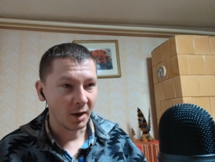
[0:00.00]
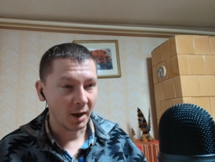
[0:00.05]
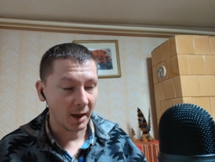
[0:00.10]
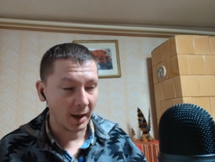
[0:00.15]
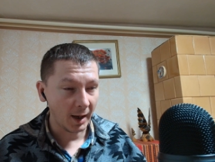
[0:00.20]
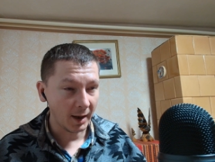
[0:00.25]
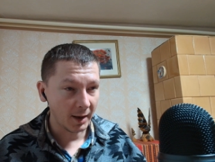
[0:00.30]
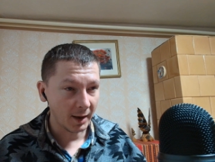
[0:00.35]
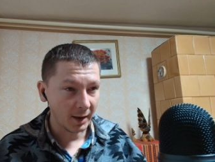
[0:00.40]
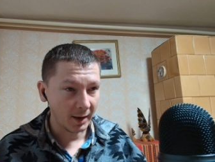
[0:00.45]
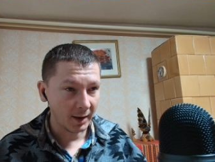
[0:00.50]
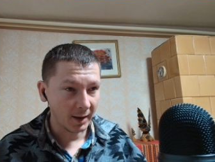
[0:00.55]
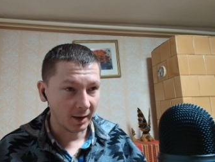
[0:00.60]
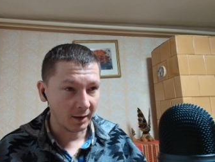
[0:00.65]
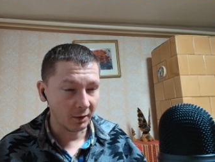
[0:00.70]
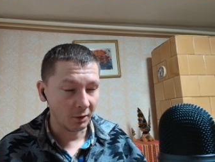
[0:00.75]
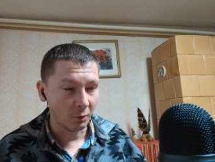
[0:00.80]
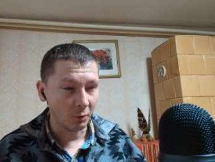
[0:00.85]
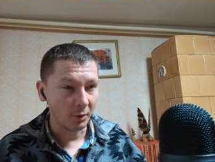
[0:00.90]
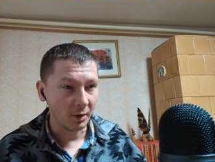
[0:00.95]
and I
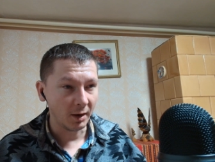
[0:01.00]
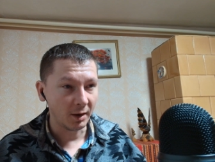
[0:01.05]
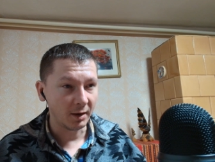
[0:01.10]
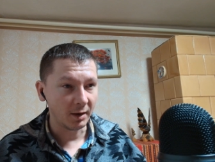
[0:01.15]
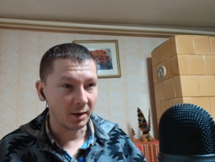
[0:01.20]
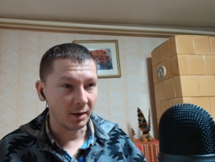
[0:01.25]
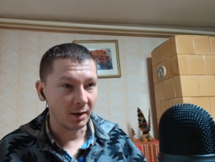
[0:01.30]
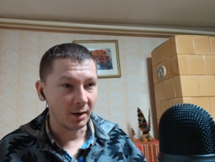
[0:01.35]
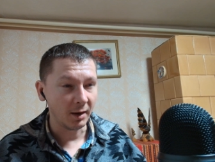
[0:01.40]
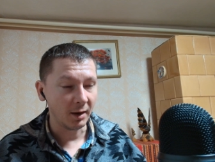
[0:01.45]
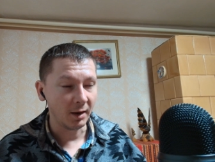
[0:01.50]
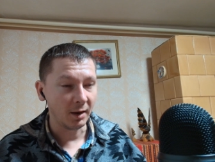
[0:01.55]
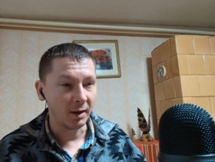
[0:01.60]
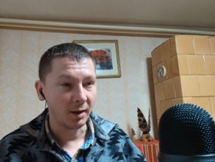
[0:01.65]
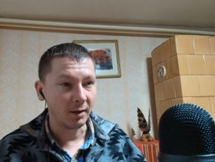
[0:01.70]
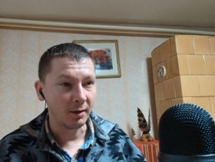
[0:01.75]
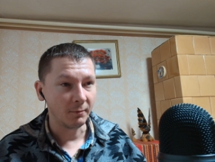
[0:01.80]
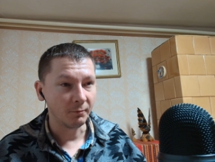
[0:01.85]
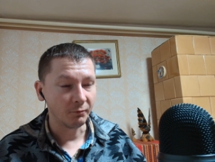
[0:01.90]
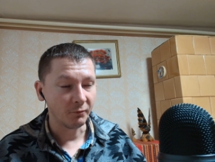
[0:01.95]
can do it
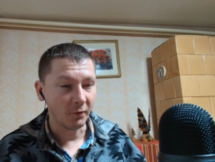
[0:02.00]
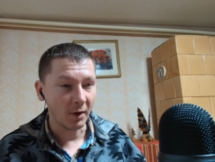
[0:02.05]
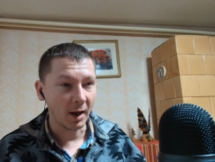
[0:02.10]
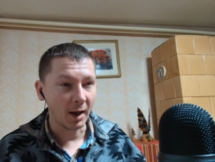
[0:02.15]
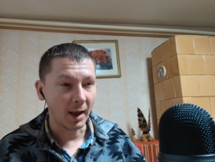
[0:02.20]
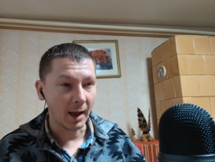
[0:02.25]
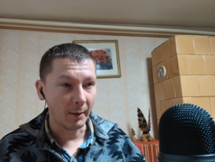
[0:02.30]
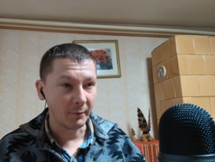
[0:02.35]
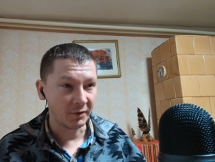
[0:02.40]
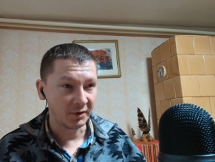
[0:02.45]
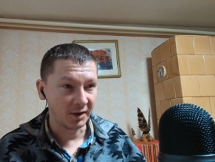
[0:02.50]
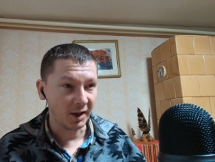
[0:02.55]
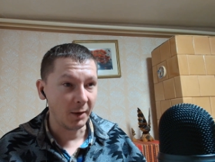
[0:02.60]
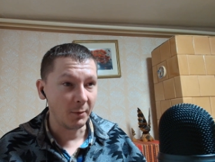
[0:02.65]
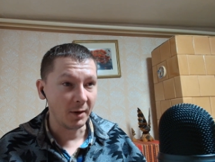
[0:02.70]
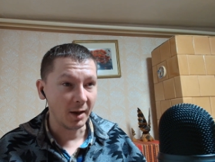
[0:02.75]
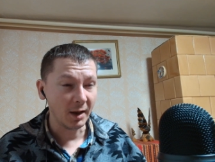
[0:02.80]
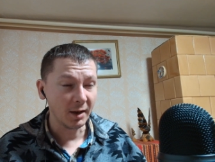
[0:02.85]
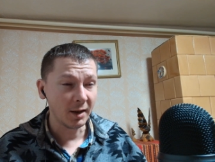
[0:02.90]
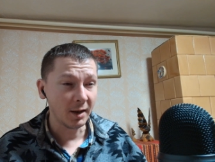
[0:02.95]
in while I'm
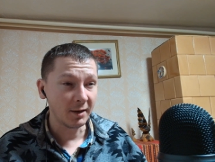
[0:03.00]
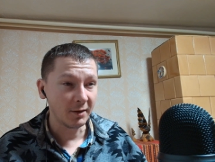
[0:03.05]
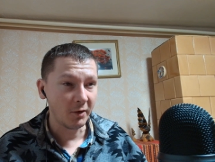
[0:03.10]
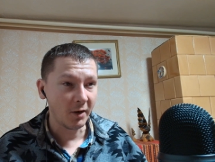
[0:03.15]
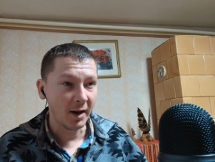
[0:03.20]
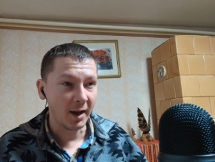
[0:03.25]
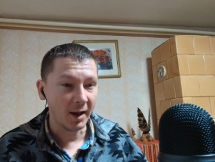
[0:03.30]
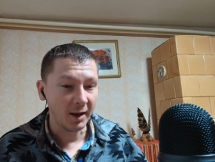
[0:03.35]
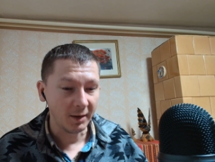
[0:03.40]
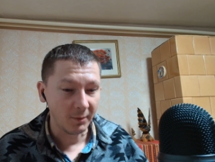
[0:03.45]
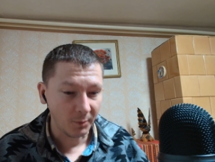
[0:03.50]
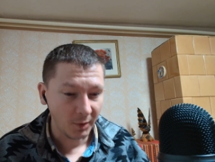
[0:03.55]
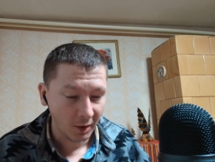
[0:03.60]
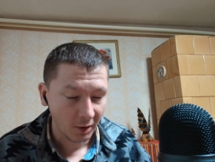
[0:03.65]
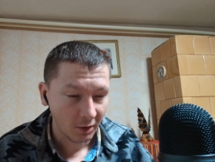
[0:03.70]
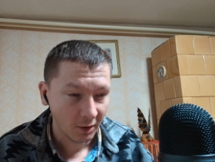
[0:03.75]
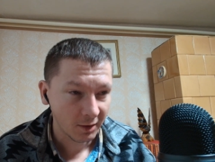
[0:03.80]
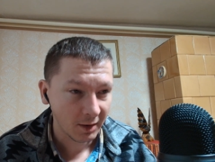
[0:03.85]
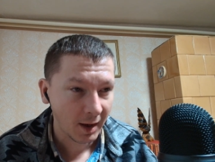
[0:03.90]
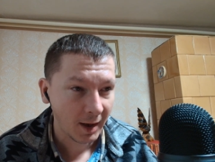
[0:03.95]
streaming, and that's great
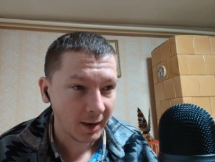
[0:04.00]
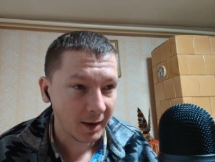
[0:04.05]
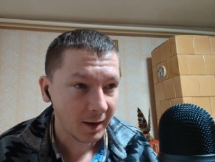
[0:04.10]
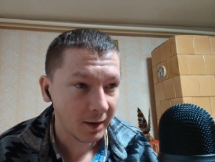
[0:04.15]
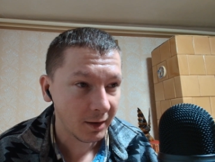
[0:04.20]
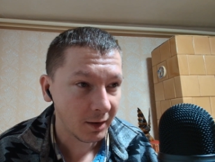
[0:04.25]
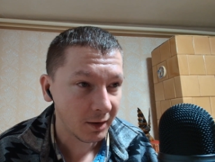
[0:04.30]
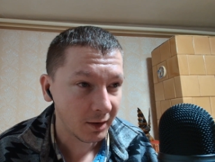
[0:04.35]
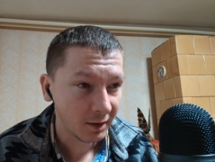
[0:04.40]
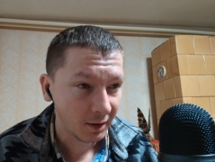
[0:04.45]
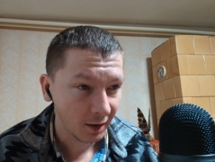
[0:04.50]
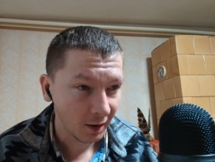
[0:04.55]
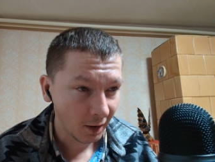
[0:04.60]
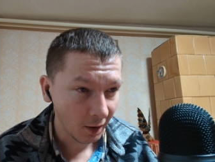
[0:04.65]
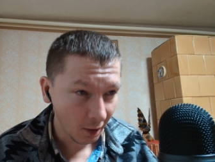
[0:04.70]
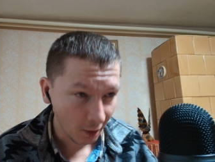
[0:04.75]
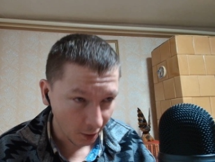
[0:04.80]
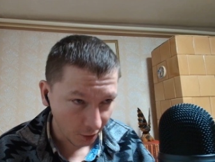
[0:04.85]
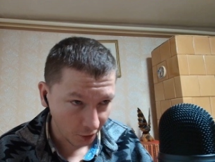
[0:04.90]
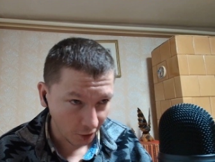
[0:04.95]
because I can
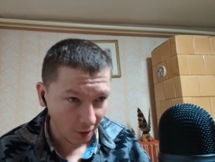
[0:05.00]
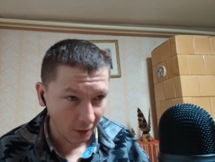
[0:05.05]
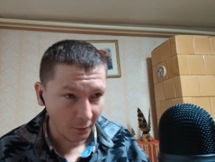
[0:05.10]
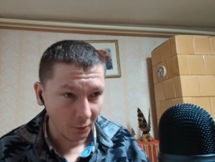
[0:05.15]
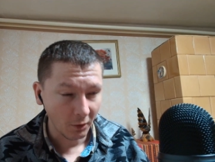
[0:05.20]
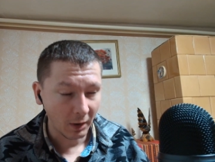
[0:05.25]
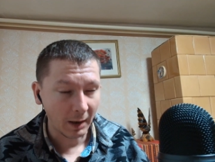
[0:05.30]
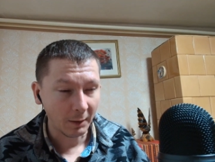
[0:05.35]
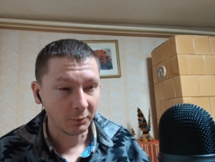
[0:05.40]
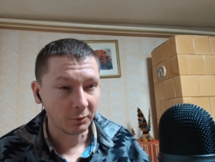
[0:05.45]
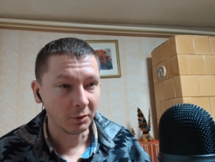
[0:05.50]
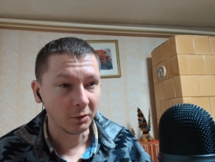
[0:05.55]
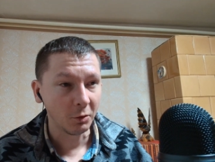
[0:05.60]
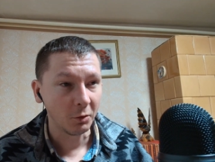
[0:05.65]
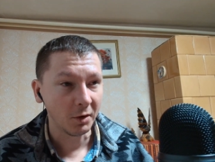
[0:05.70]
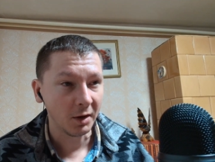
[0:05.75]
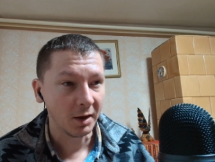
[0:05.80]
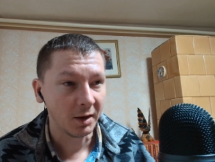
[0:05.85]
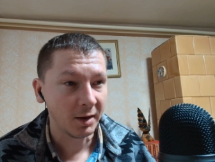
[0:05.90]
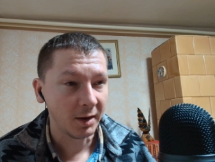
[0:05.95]
show you how to
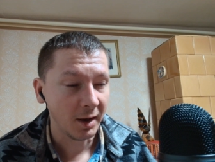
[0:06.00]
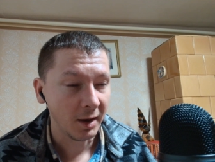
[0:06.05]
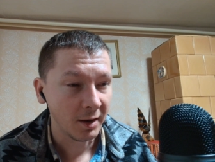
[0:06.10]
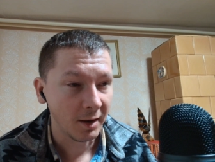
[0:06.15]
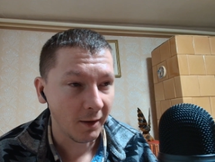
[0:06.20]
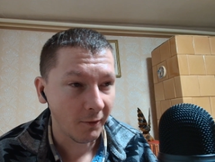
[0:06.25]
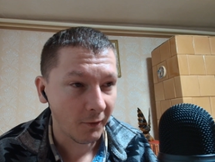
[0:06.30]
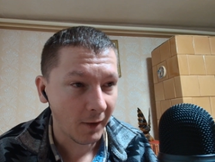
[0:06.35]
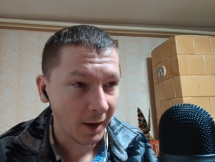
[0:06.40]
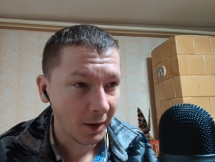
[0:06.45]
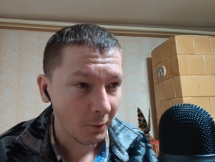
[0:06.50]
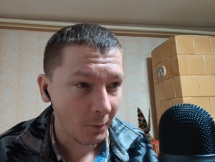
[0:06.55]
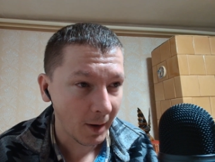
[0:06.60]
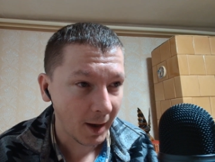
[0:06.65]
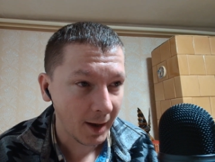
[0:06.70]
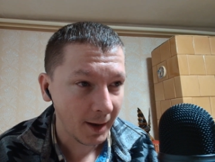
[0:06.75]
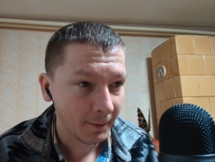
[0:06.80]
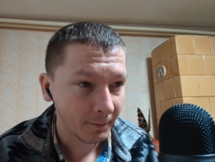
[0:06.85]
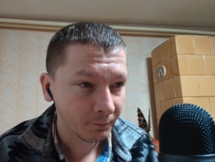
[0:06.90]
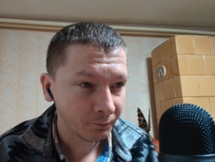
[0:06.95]
do it in the fun
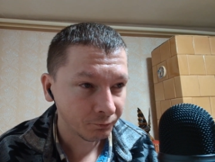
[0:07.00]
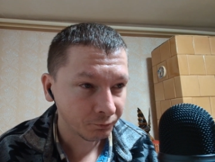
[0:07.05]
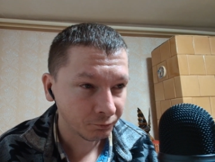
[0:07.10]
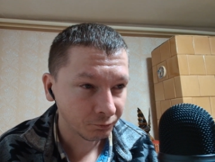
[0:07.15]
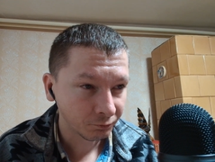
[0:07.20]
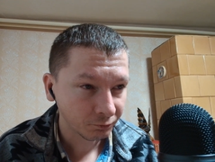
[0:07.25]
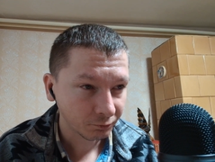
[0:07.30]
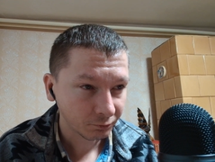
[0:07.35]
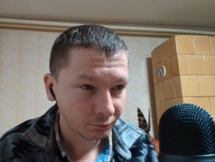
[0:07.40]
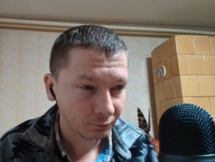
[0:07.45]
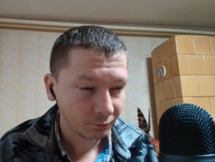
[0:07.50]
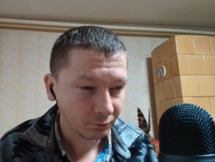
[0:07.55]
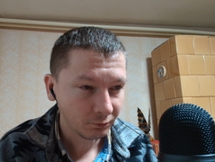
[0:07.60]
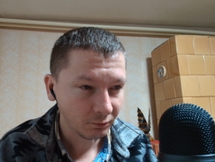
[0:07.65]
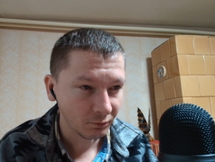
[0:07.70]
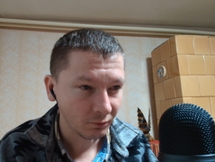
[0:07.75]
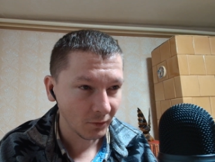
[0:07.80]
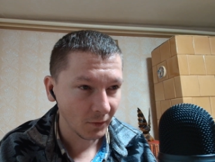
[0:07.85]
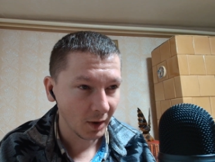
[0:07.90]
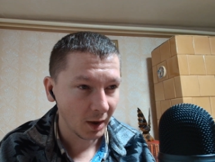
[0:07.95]
way,
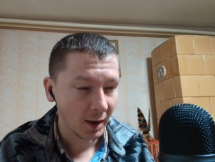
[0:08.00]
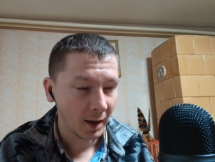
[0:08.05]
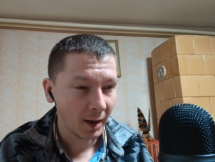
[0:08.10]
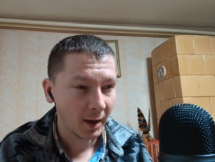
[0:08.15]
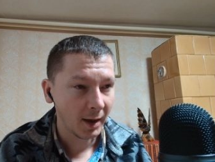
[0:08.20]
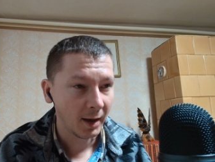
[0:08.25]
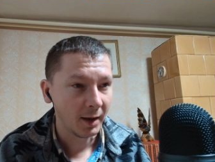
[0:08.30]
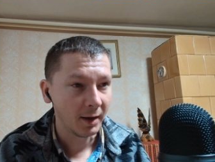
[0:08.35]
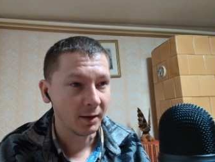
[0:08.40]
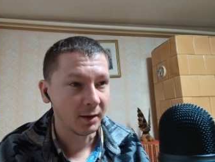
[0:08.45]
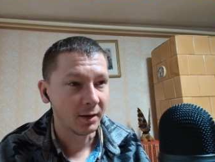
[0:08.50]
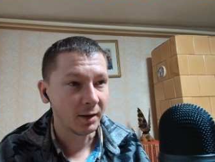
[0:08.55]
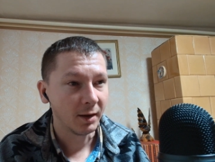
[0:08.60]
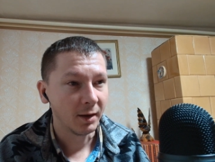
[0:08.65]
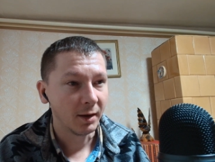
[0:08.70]
and